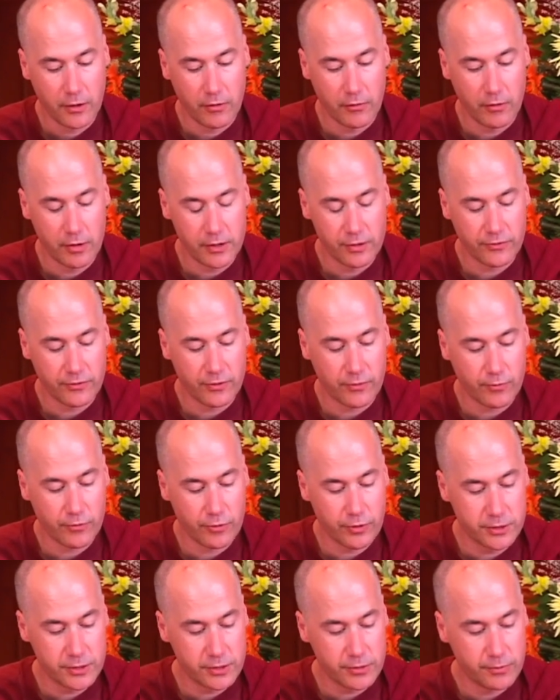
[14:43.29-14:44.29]
One of the
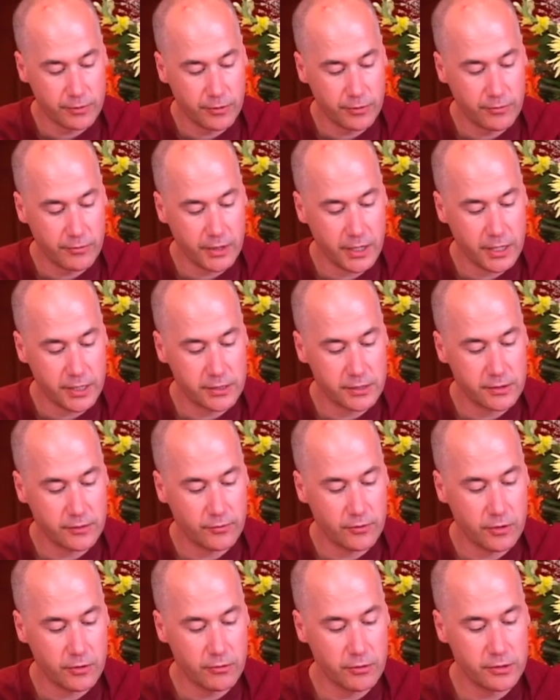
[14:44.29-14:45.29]
principal means
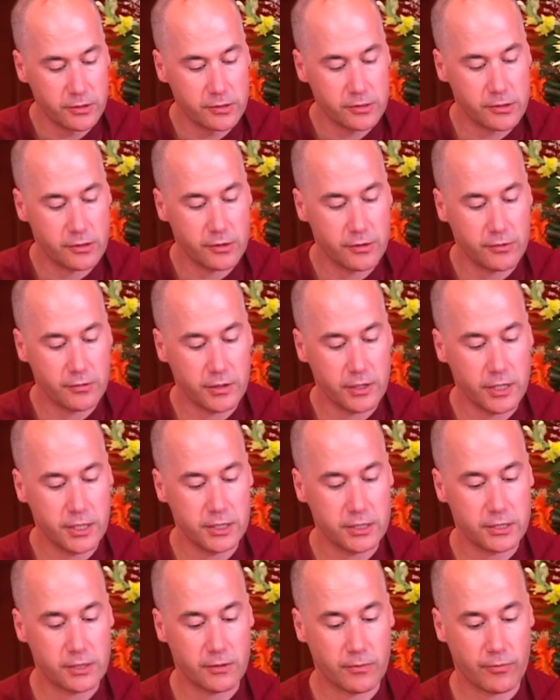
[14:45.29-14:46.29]
of doing so
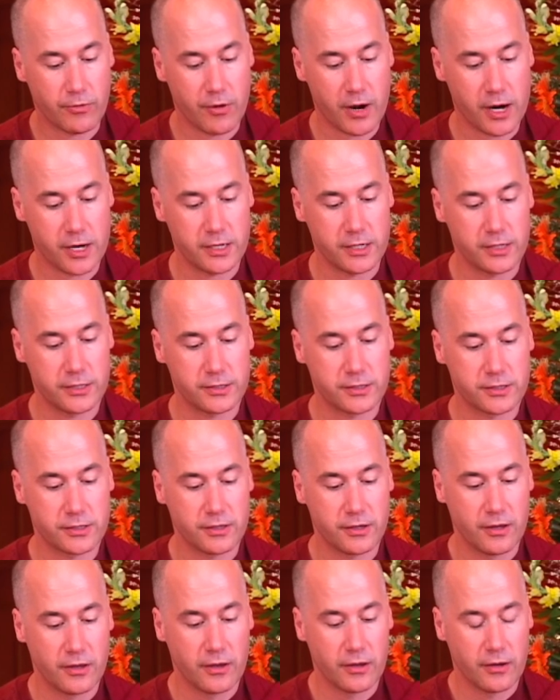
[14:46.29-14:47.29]
is the practice
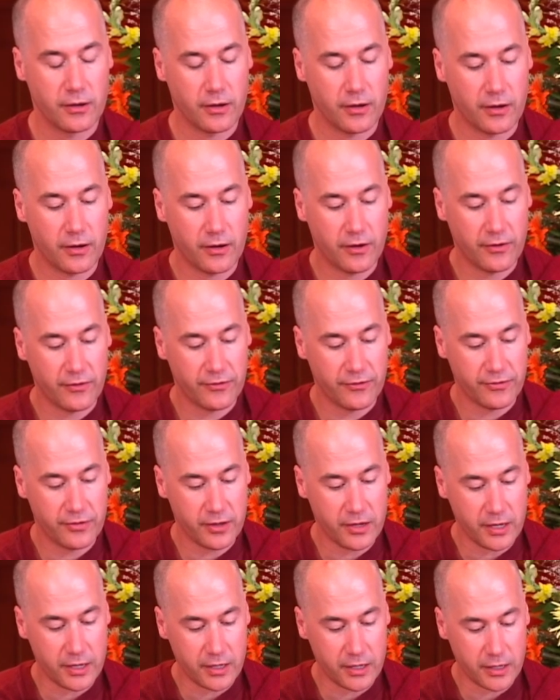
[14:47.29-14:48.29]
of
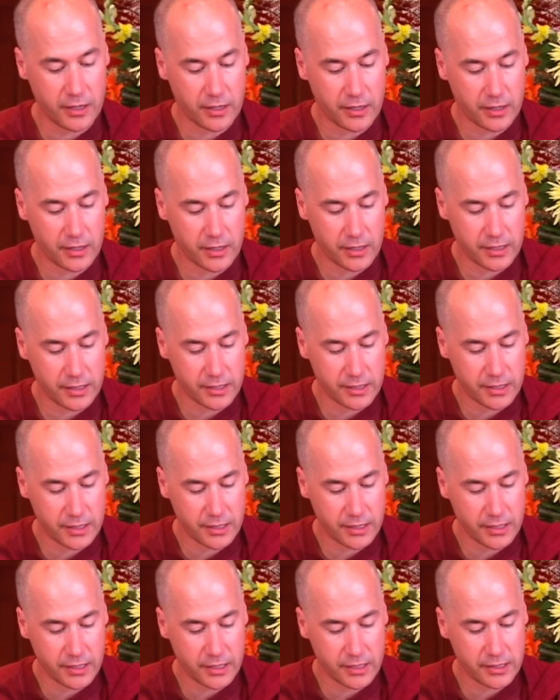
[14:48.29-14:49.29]
the
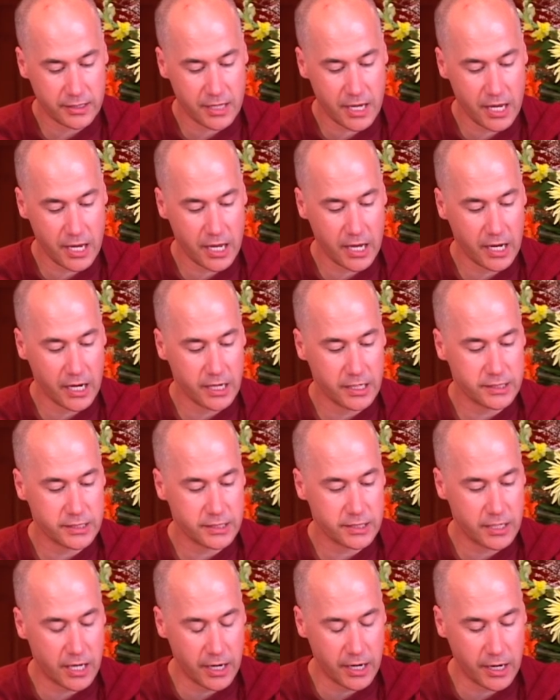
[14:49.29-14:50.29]
taking and
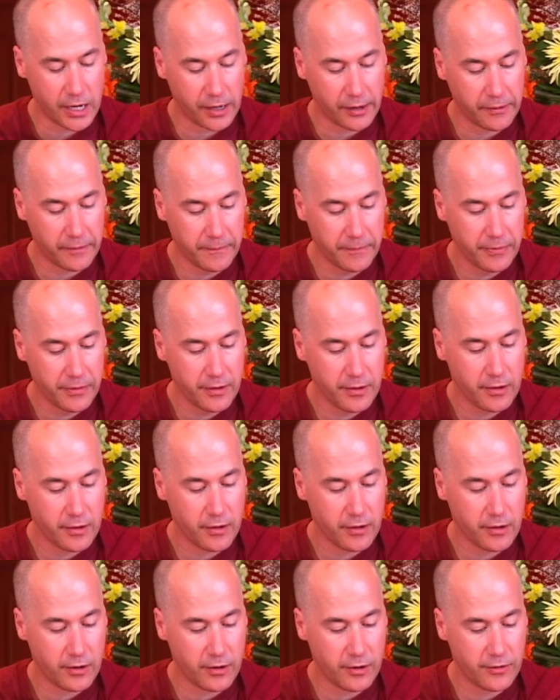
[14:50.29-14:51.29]
sending
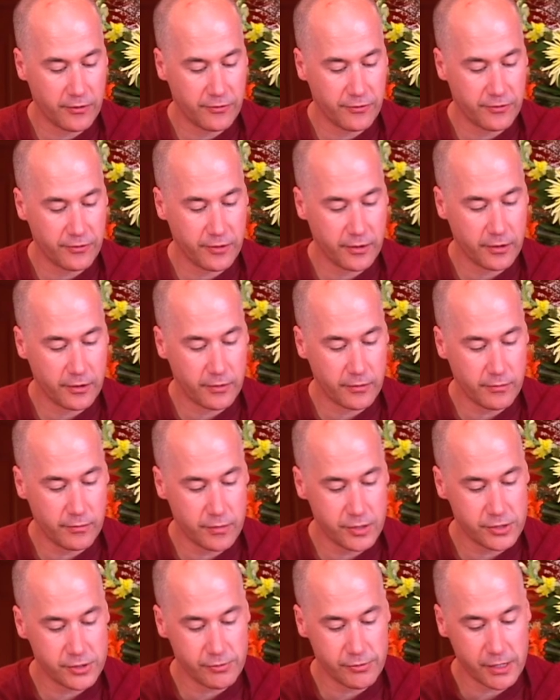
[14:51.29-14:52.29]
of
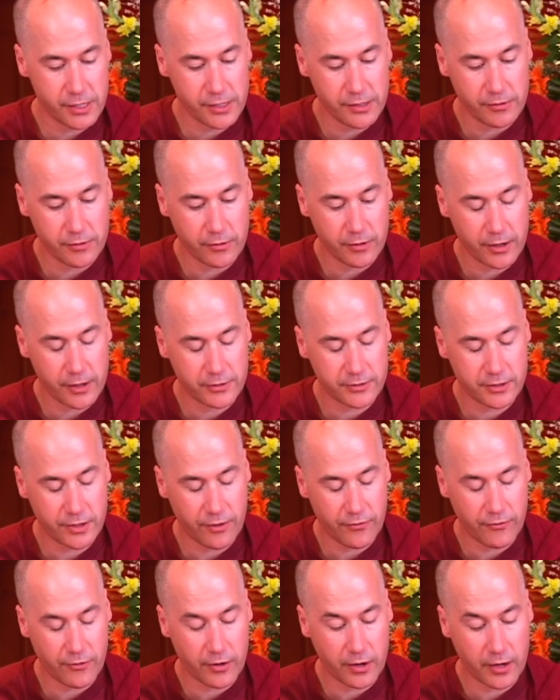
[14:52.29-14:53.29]
misery or
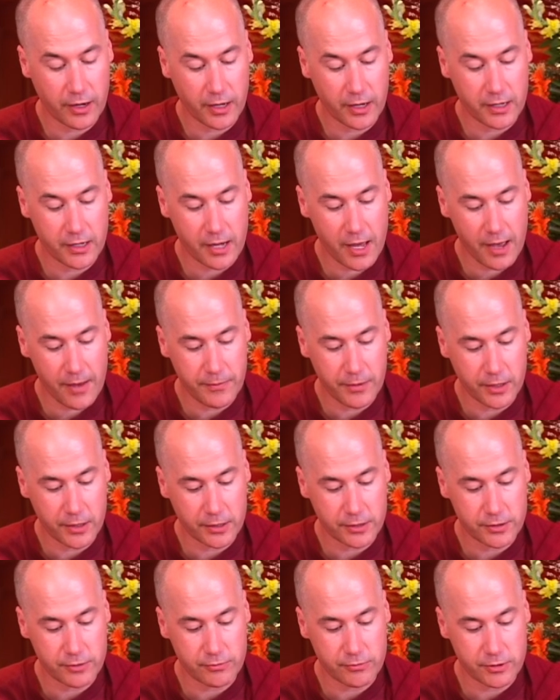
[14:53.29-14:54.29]
suffering and
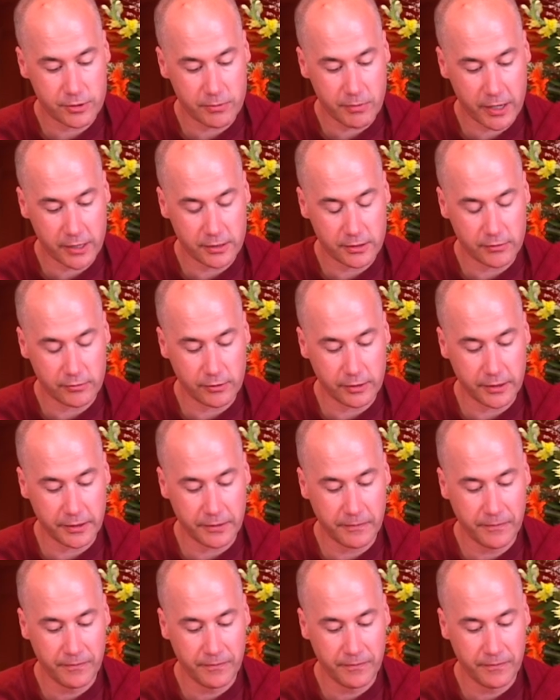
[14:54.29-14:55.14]
happiness, respectively,